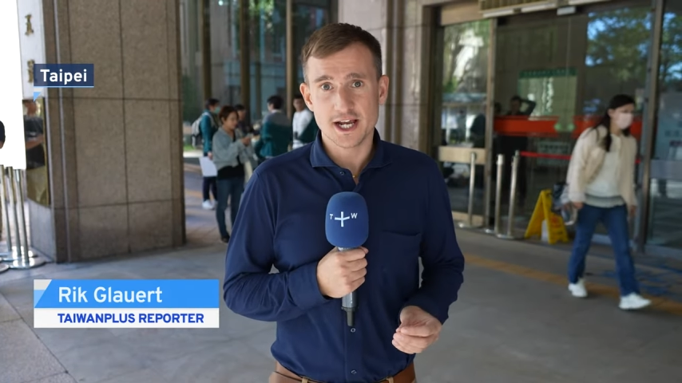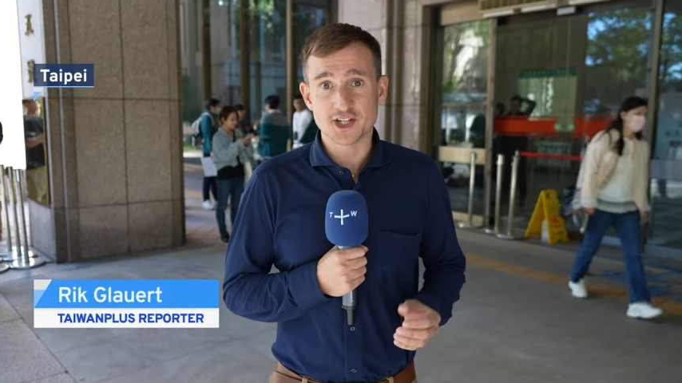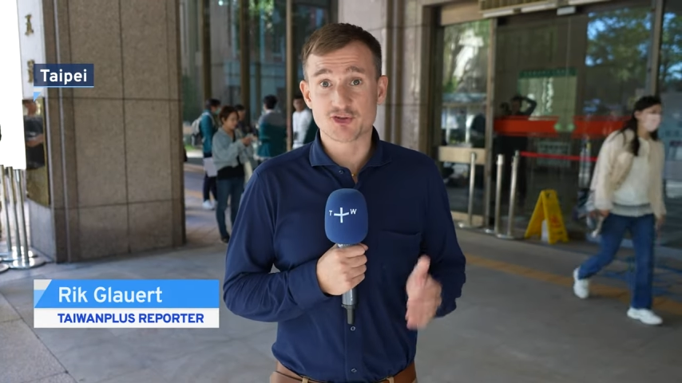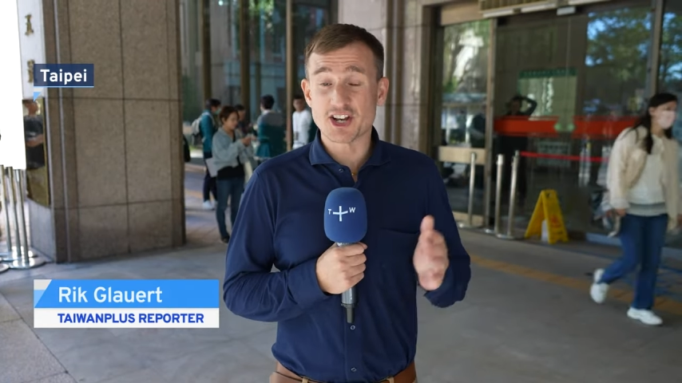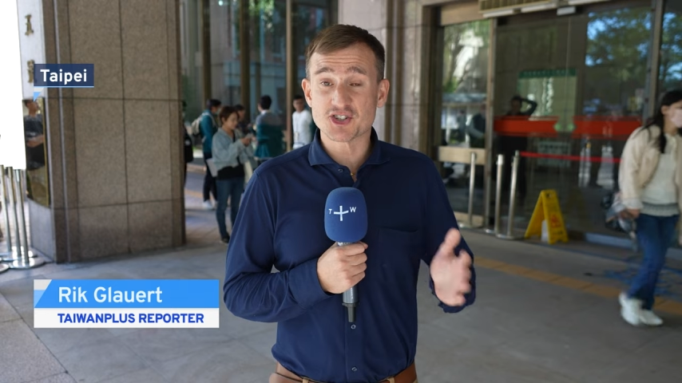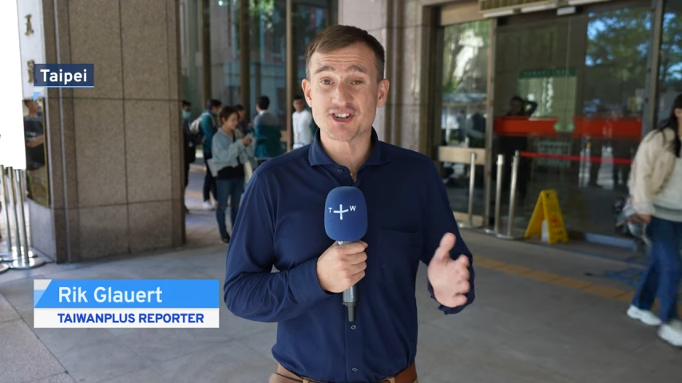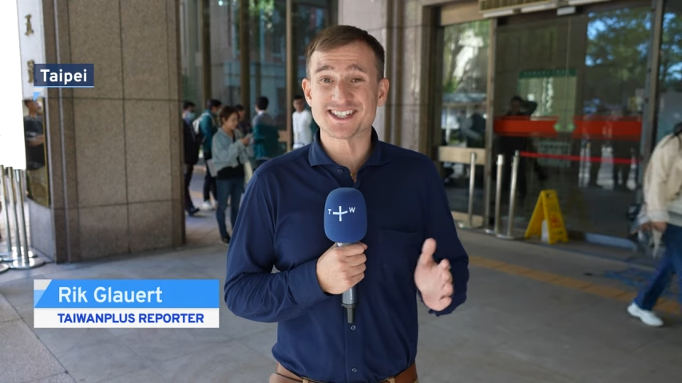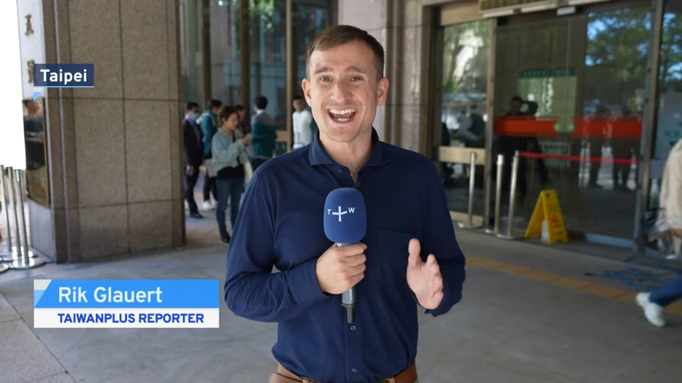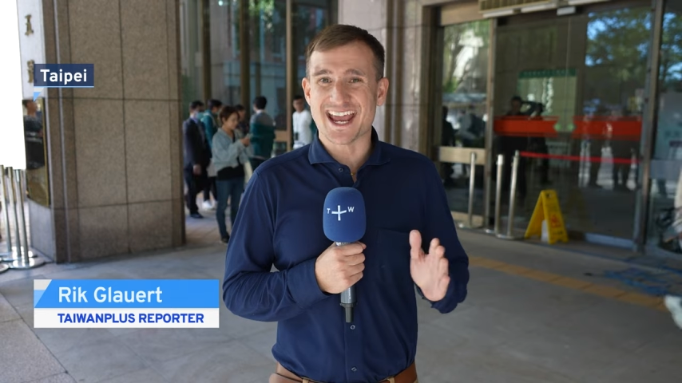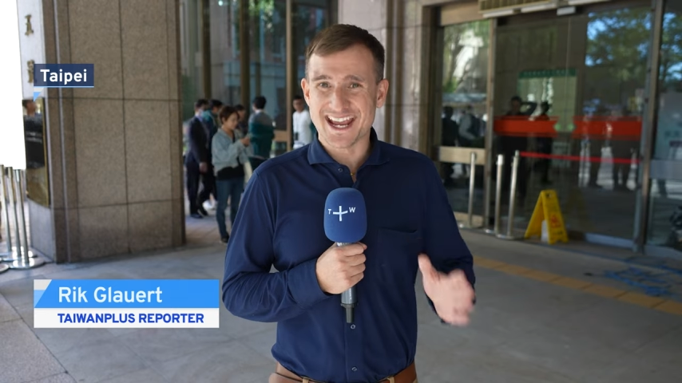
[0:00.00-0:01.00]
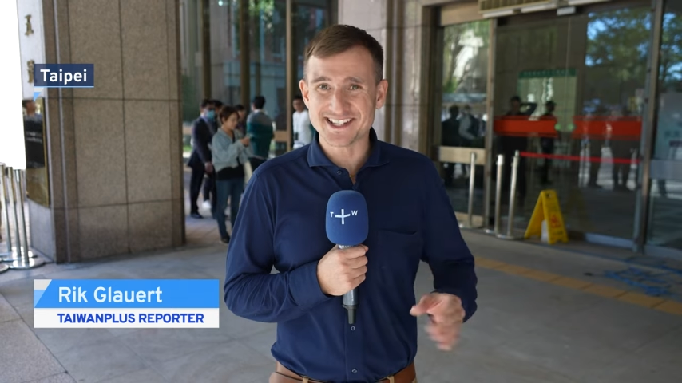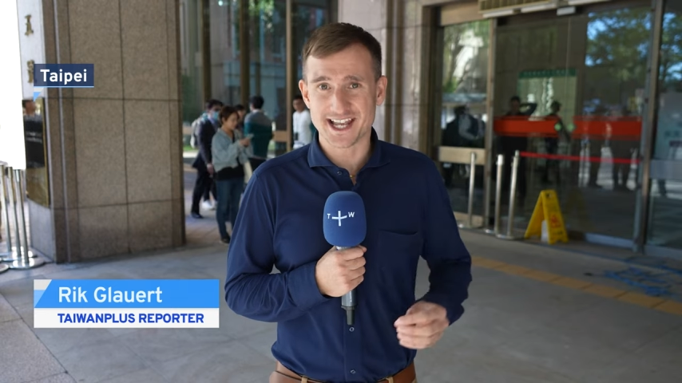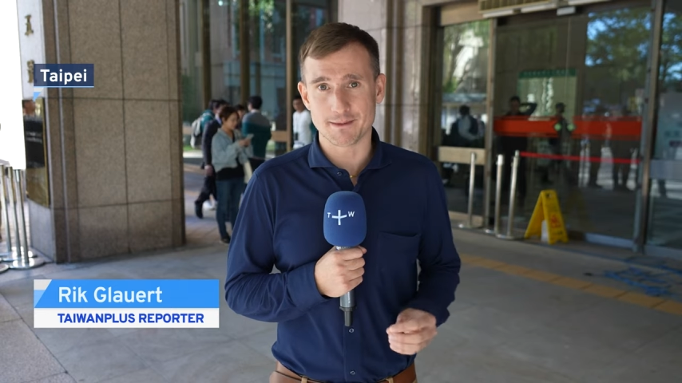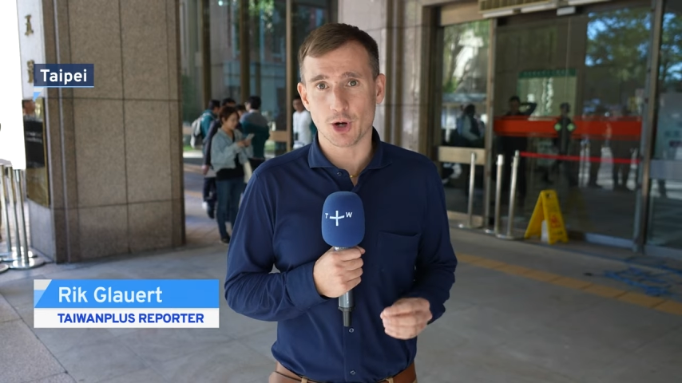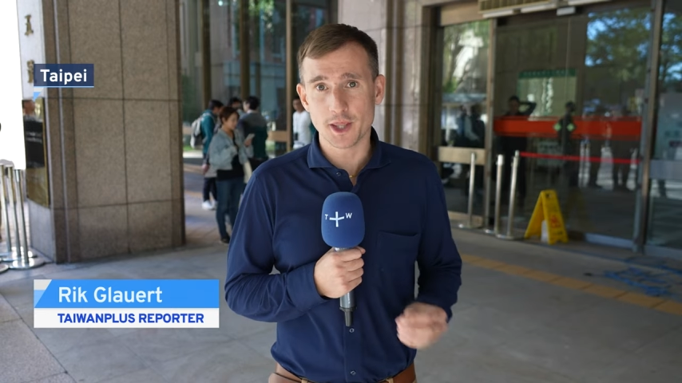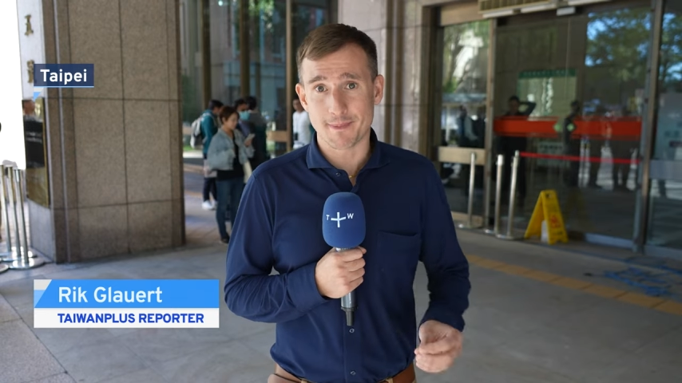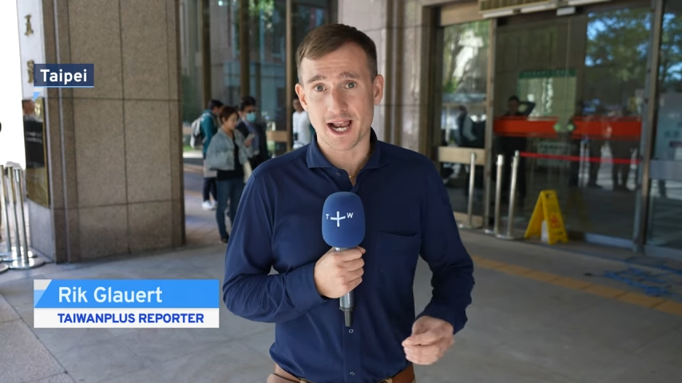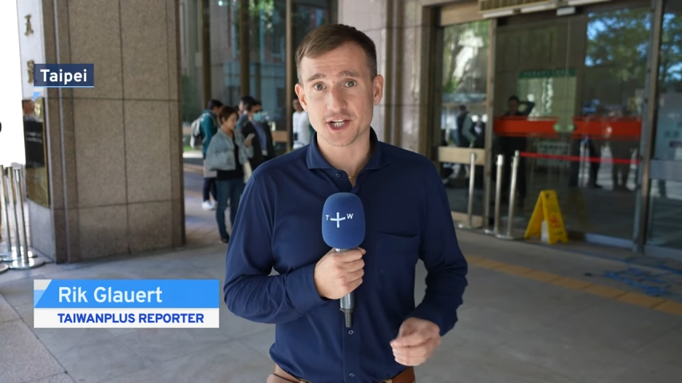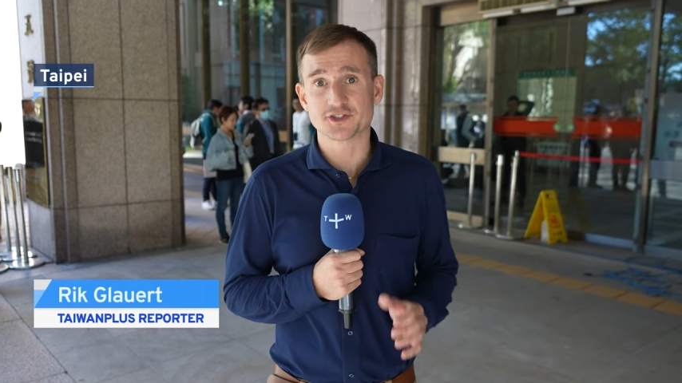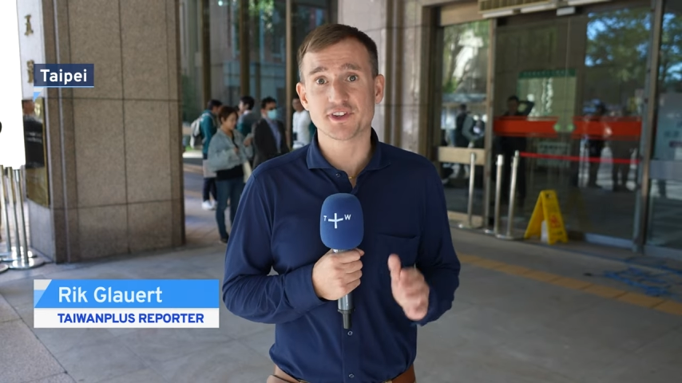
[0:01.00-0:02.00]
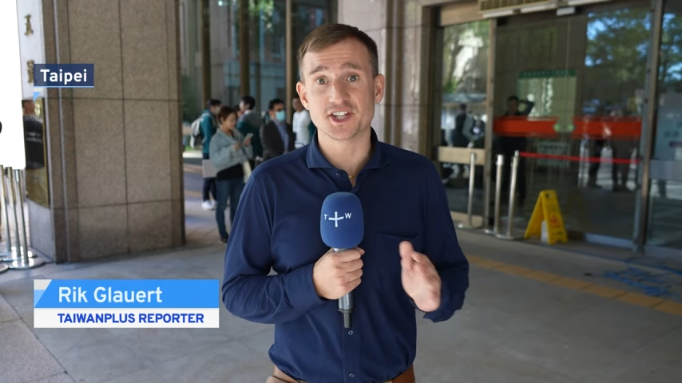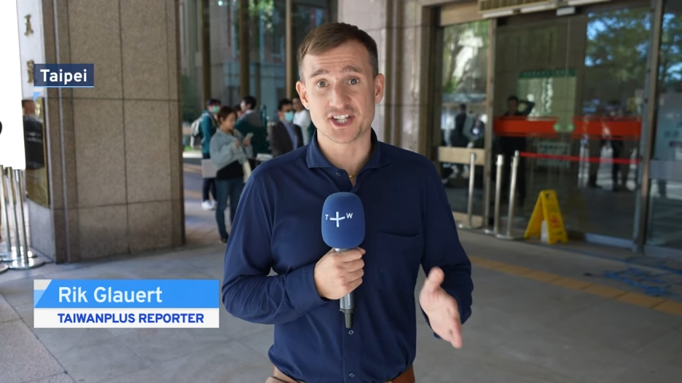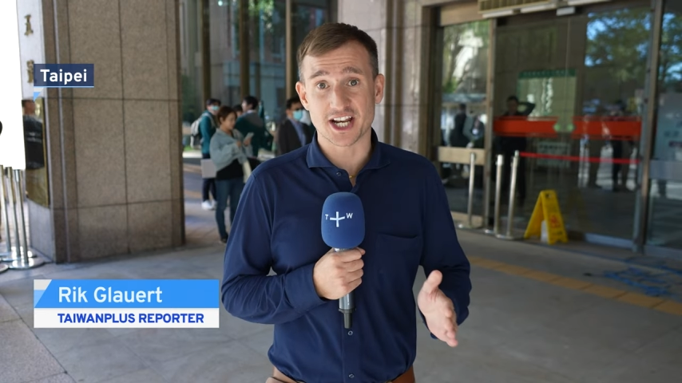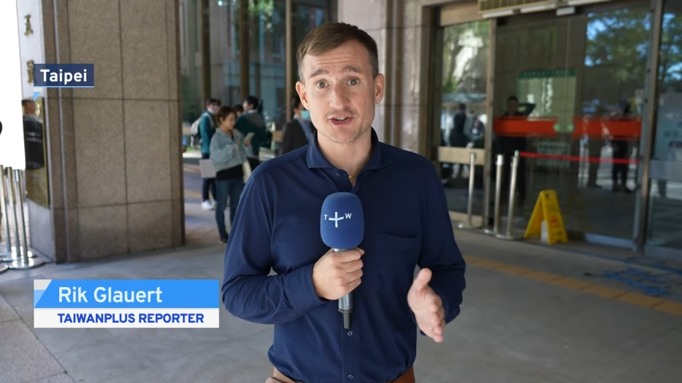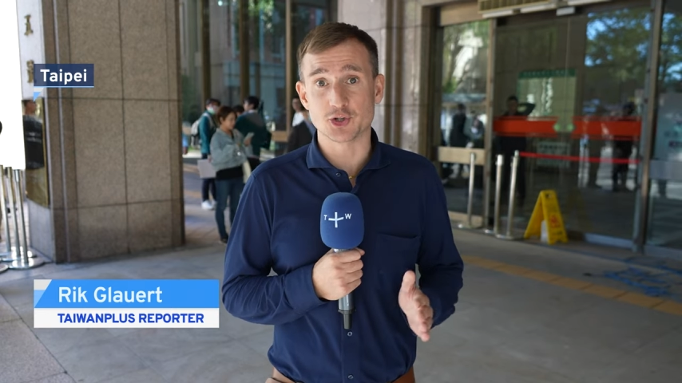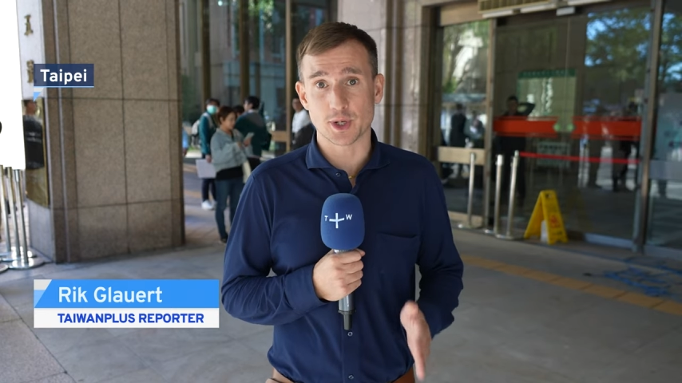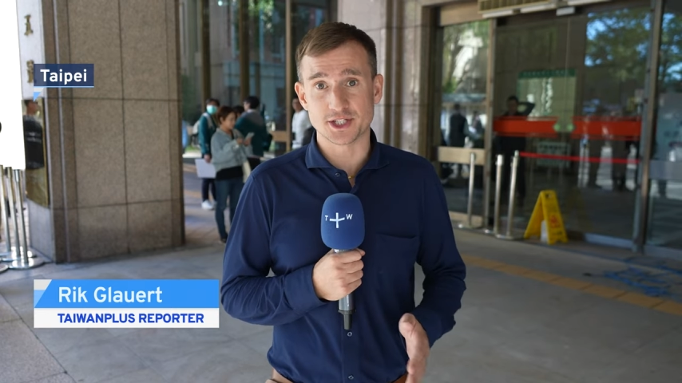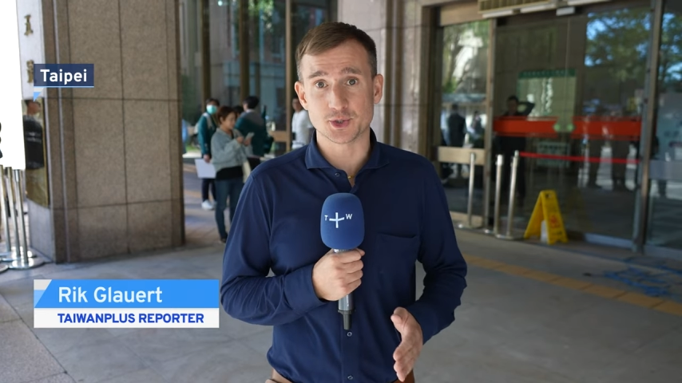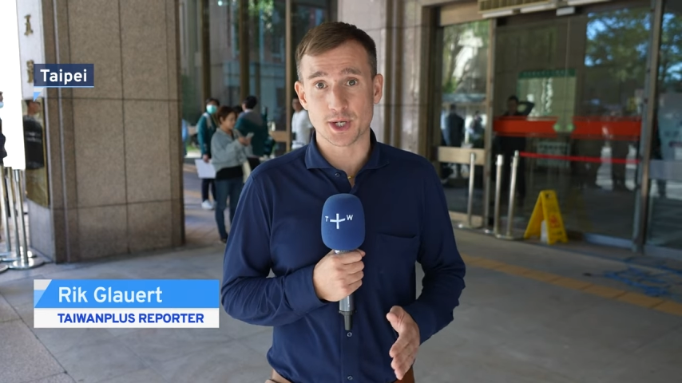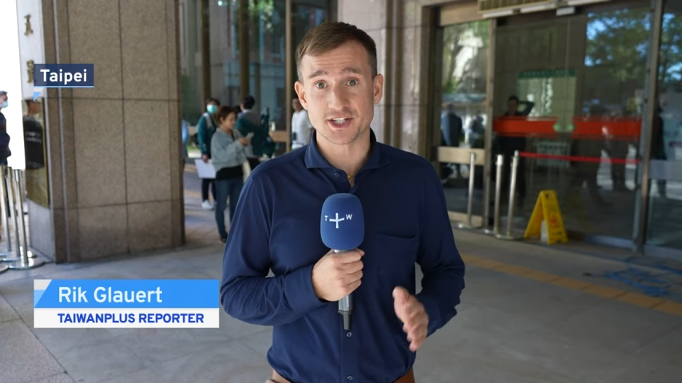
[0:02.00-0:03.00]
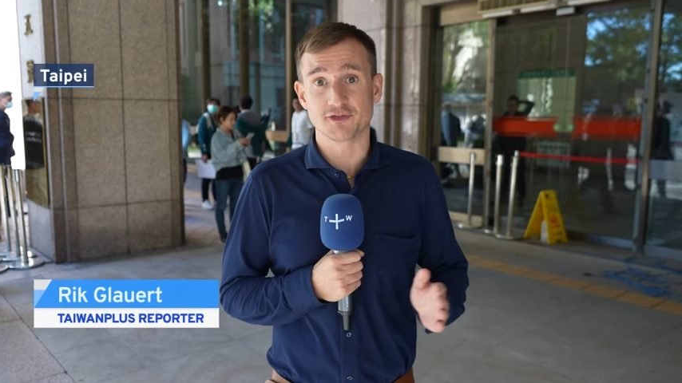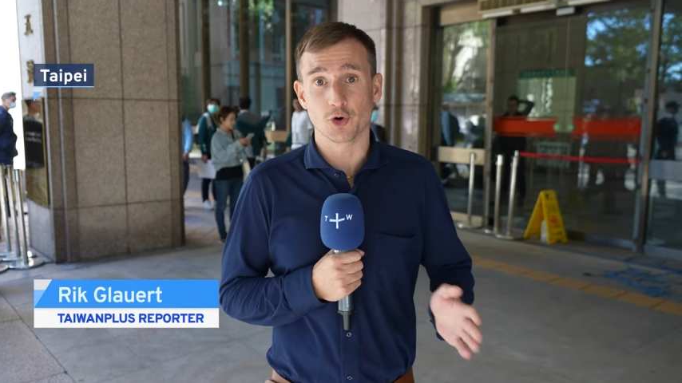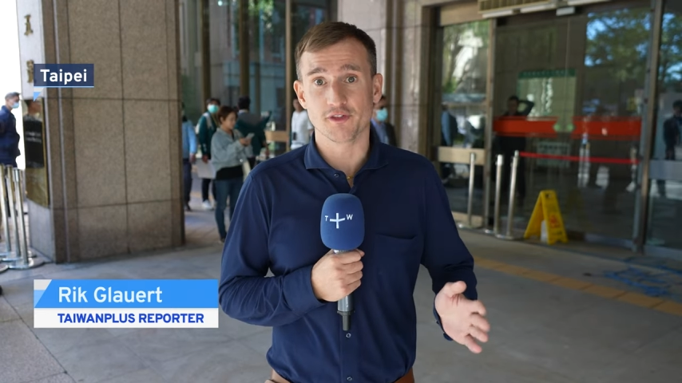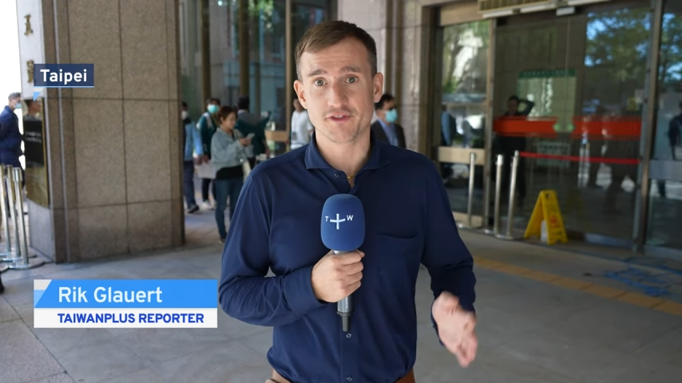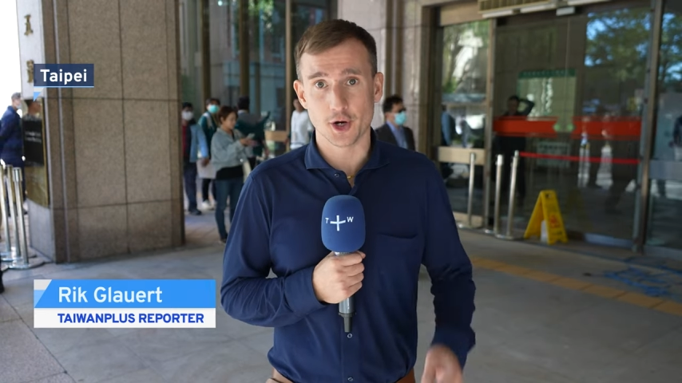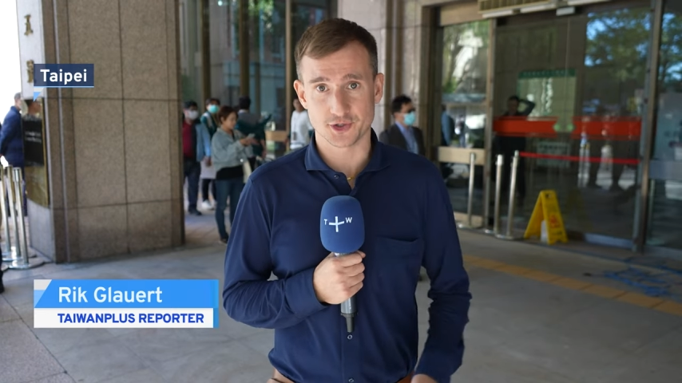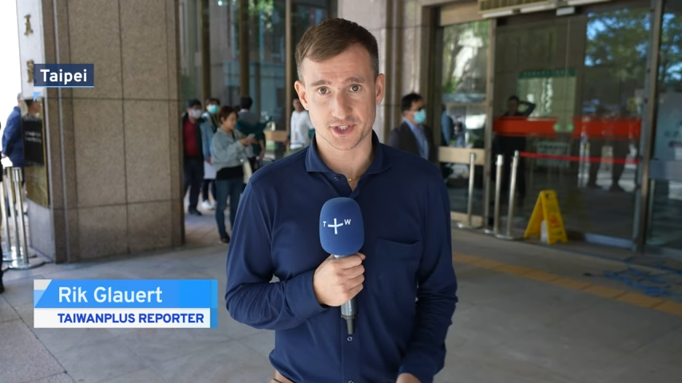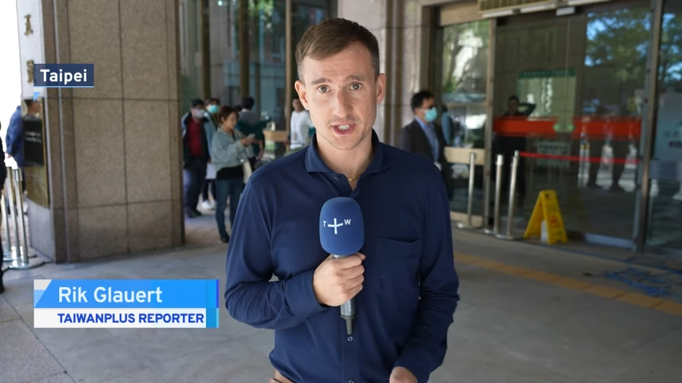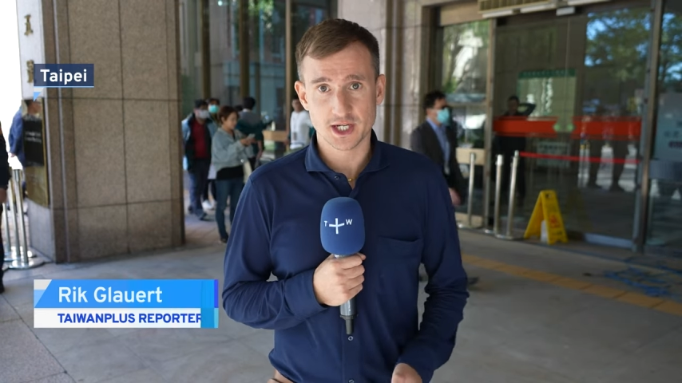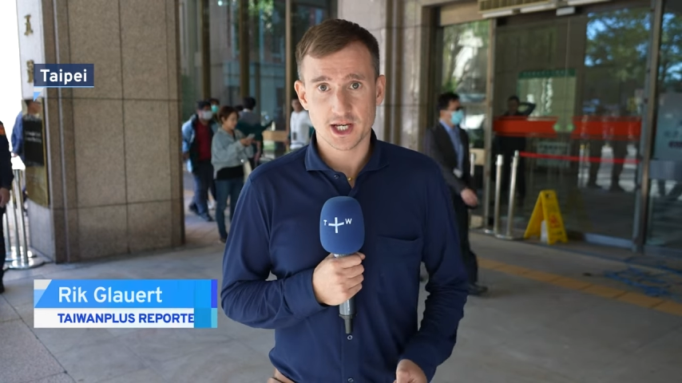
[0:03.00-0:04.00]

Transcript: is registering to get his name on the ballot for the January twenty twenty-four vote.